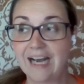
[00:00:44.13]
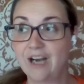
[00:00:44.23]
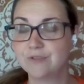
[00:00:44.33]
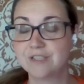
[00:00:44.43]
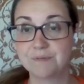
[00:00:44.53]

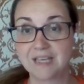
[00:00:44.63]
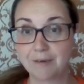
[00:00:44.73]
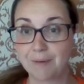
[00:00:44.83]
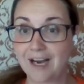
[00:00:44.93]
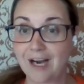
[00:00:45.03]
I was
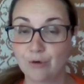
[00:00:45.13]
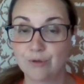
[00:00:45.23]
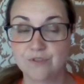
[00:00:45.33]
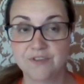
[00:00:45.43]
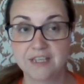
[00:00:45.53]
upset about how
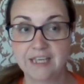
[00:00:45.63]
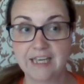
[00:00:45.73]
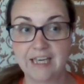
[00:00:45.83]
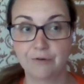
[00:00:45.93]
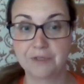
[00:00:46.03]
I was
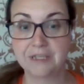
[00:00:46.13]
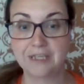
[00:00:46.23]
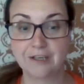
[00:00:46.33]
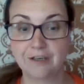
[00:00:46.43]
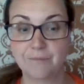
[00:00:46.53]
feeling, and
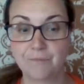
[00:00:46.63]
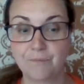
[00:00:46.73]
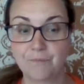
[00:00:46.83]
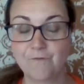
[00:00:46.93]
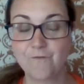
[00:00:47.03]
really
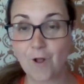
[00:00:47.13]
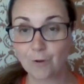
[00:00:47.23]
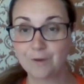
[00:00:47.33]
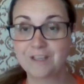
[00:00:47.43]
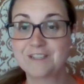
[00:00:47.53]

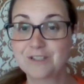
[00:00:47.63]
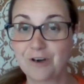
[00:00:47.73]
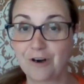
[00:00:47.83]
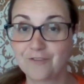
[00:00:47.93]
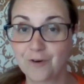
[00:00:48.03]
following this
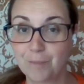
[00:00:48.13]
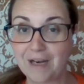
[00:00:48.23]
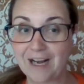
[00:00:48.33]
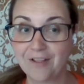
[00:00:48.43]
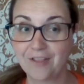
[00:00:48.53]
carnivore
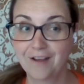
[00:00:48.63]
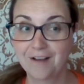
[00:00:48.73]
path